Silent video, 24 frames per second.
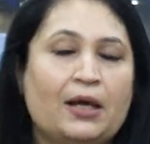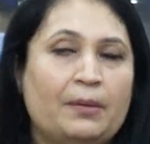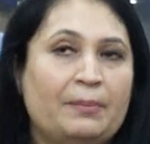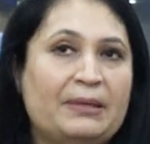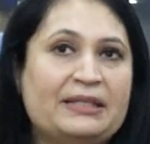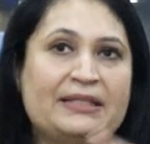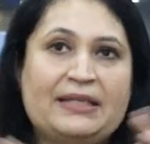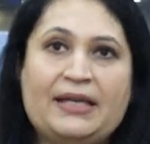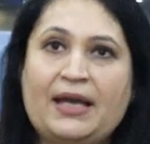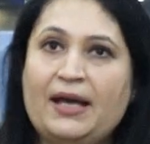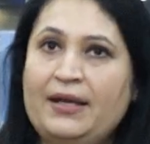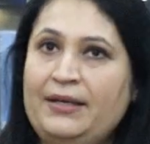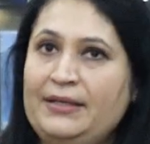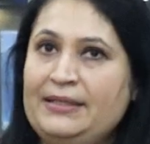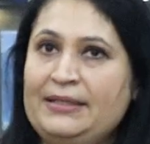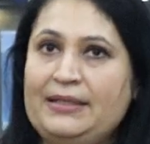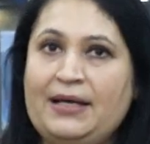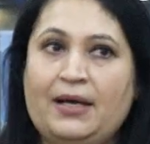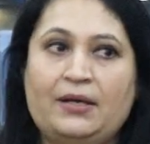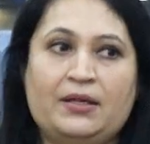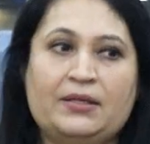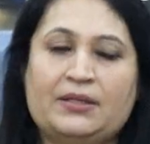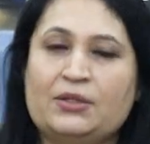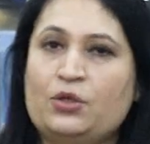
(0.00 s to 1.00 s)
But see,
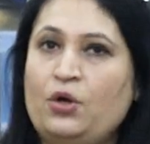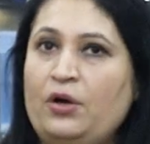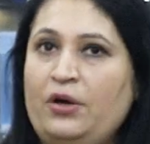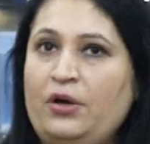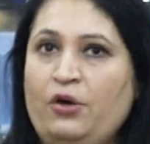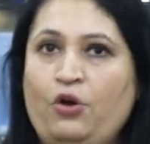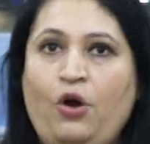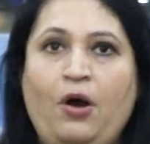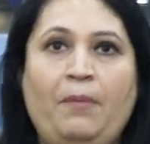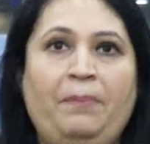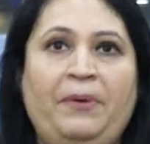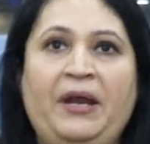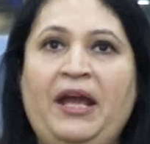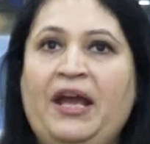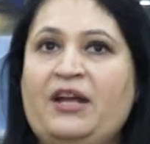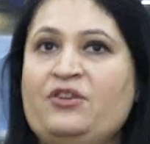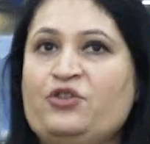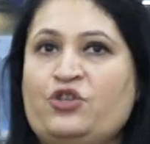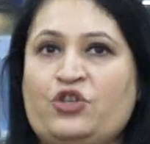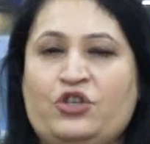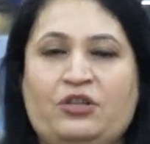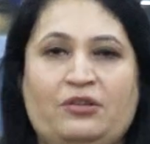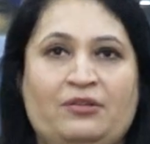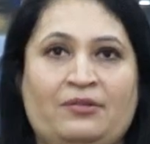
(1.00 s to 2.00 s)
understand, it's not a
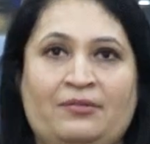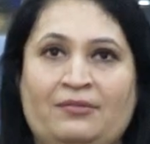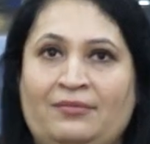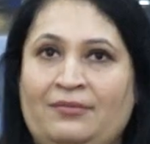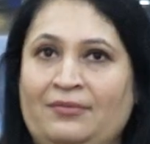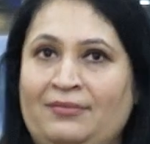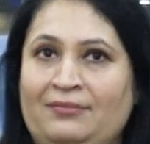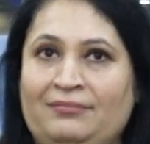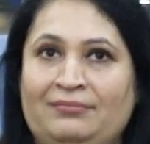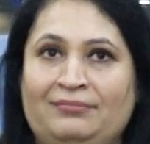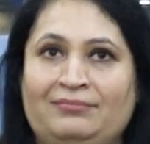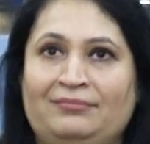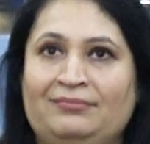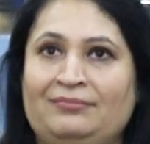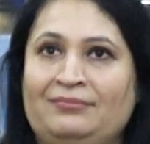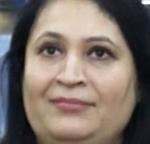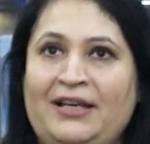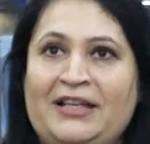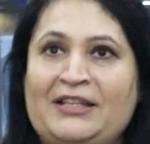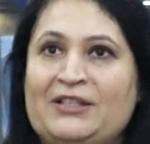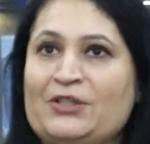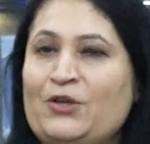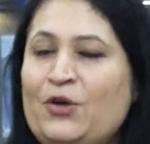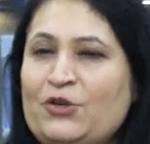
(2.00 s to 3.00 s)
comprehension.
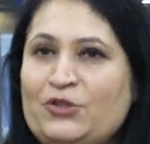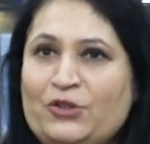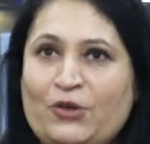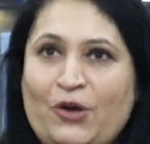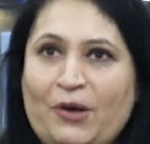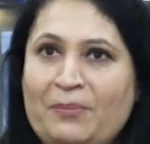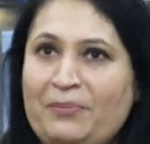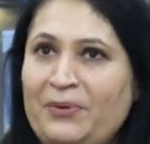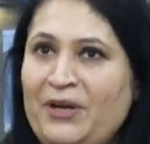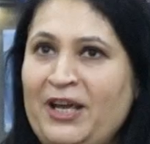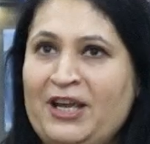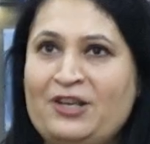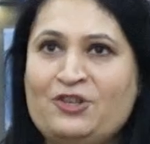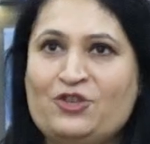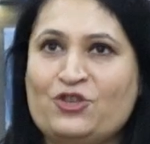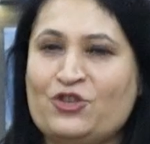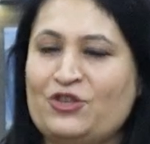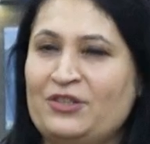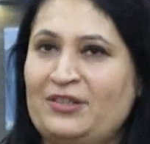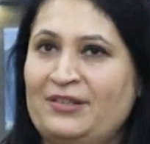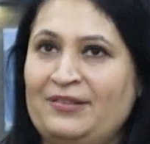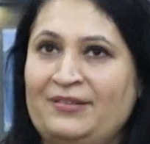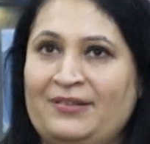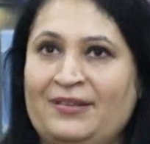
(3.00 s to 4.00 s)
It's not a comprehension.